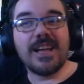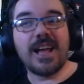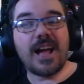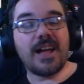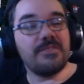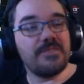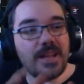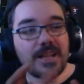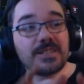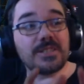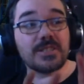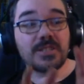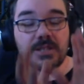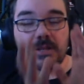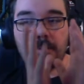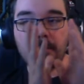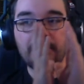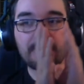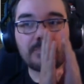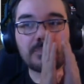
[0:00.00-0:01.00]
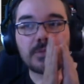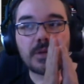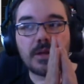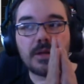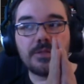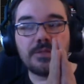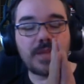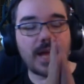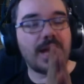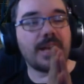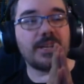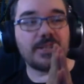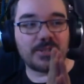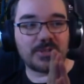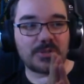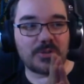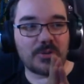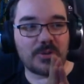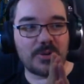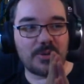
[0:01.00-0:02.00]
And that is
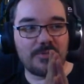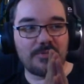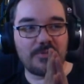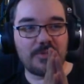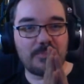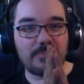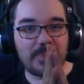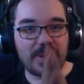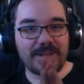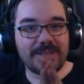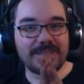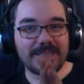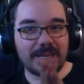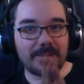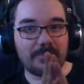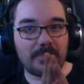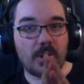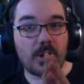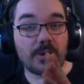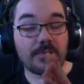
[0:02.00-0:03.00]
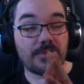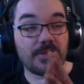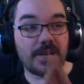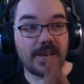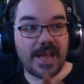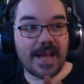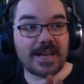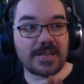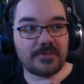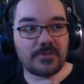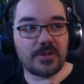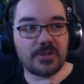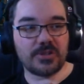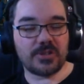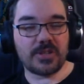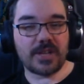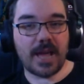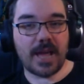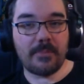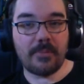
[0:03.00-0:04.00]
sort of the building block for the next version of
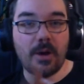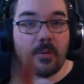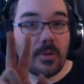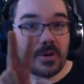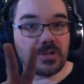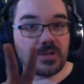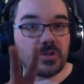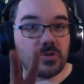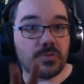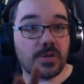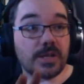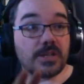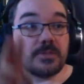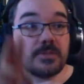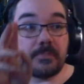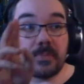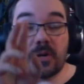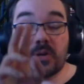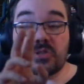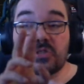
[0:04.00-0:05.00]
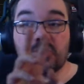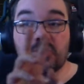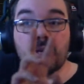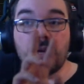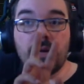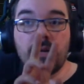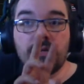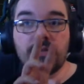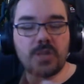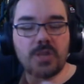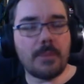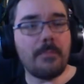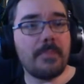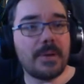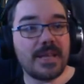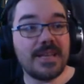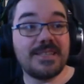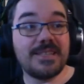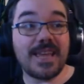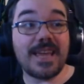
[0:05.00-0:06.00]
the game. I wanted two things, because somebody
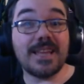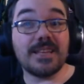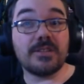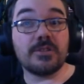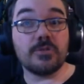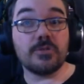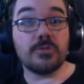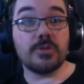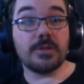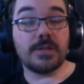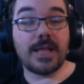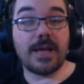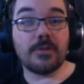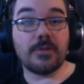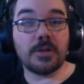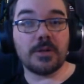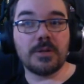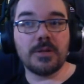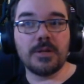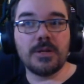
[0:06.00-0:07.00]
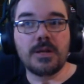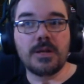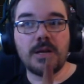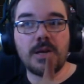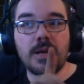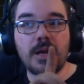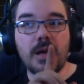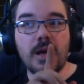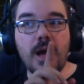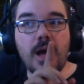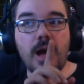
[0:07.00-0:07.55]
did do the level. A